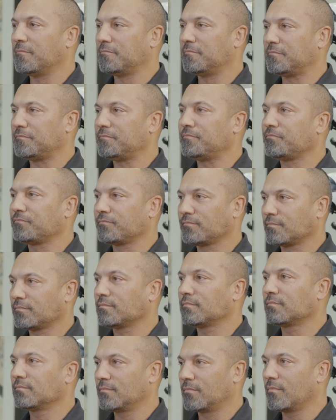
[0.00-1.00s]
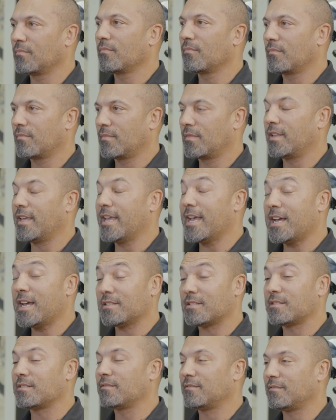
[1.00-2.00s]
and like I said, it's the beers around the
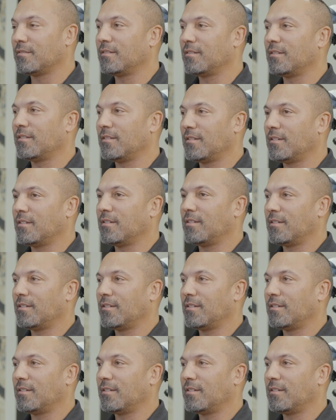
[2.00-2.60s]
campfire sort of thing,